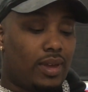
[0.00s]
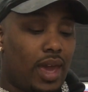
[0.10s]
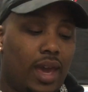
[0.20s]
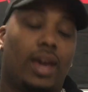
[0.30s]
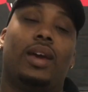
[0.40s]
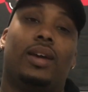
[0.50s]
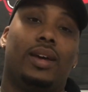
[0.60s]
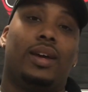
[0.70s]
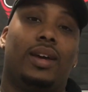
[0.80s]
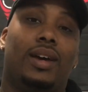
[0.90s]
yeah,
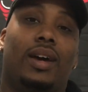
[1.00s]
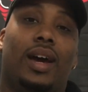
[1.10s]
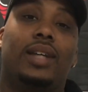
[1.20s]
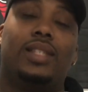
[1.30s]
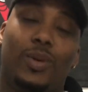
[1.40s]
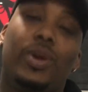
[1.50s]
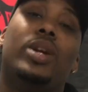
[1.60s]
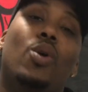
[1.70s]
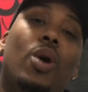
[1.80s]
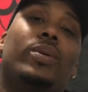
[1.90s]
I see where
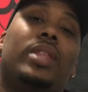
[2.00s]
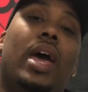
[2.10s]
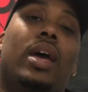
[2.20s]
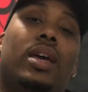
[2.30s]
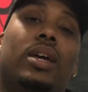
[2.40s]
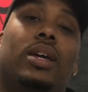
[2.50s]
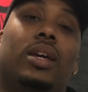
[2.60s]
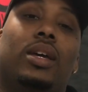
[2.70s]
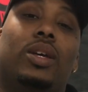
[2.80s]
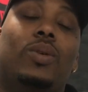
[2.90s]
you're going with that.
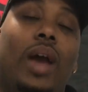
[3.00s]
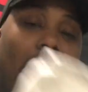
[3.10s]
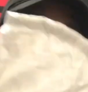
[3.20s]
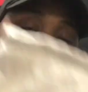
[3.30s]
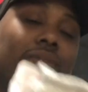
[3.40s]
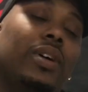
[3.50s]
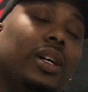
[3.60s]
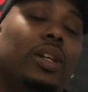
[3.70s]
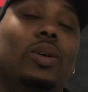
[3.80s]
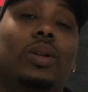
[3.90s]
You're
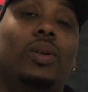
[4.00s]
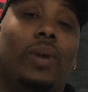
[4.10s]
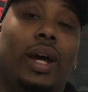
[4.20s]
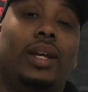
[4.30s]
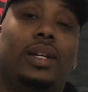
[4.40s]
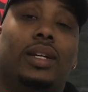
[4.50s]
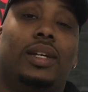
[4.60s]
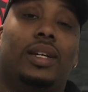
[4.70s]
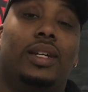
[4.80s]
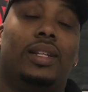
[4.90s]
absolutely right.
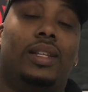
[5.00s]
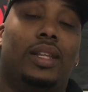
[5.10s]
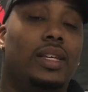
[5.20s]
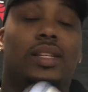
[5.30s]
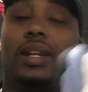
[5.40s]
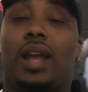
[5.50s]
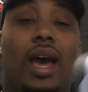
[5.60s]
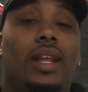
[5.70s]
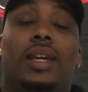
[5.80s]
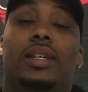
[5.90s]
These are
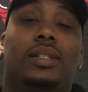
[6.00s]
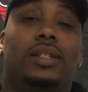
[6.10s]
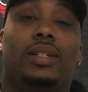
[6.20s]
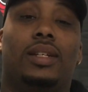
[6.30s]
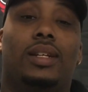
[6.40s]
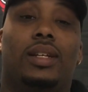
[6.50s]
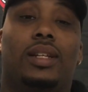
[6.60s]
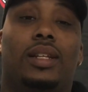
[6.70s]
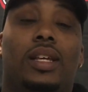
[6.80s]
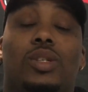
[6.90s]
not it.
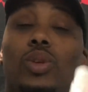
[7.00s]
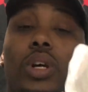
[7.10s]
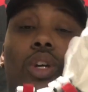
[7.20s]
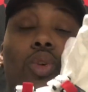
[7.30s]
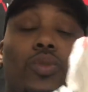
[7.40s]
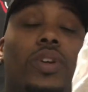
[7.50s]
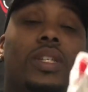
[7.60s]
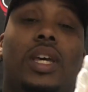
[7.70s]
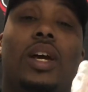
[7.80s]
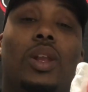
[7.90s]
These will look goofy
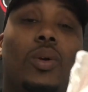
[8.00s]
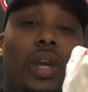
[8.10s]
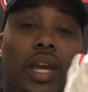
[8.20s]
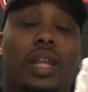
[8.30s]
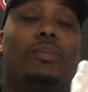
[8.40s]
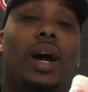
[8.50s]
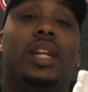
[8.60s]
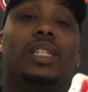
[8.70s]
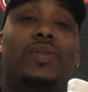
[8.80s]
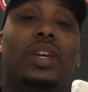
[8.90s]
as hell on
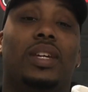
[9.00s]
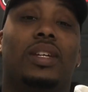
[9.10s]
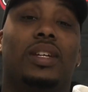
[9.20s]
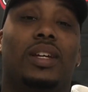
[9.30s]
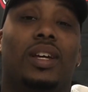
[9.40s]
anybody's feet.